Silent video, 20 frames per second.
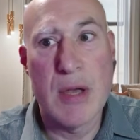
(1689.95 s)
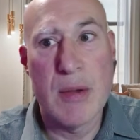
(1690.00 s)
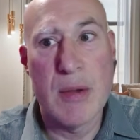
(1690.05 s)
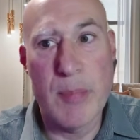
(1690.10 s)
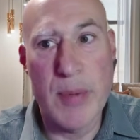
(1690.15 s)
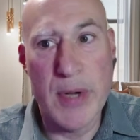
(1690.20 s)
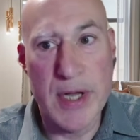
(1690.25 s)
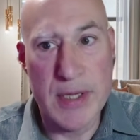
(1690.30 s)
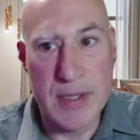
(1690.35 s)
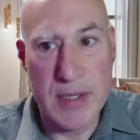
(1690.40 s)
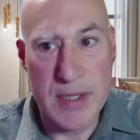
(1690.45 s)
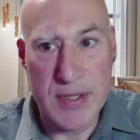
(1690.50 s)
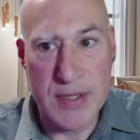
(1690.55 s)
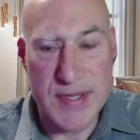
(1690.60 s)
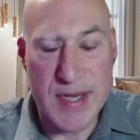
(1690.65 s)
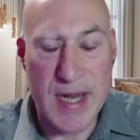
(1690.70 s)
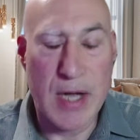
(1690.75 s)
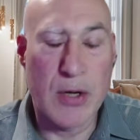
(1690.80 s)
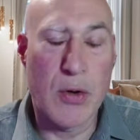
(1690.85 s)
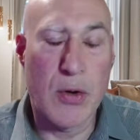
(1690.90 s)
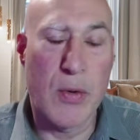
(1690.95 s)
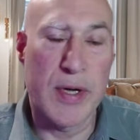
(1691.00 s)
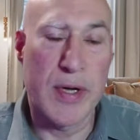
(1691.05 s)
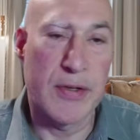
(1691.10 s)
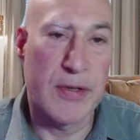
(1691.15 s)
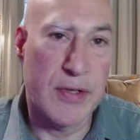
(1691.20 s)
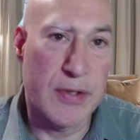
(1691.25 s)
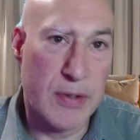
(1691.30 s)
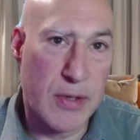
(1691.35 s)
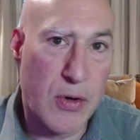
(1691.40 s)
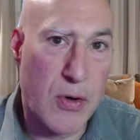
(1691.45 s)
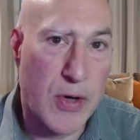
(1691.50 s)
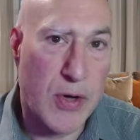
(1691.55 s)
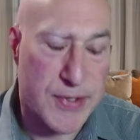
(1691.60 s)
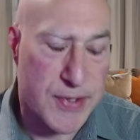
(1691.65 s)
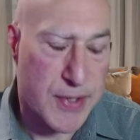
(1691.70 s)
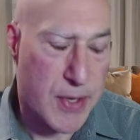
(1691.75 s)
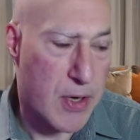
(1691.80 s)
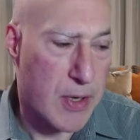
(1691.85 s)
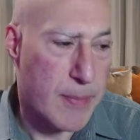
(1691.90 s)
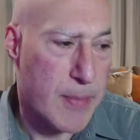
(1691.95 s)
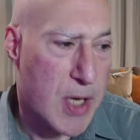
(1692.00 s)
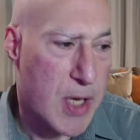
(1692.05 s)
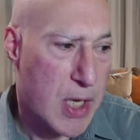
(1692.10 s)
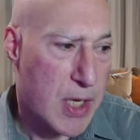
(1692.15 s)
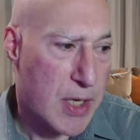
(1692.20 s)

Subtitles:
but is not going to cause harm.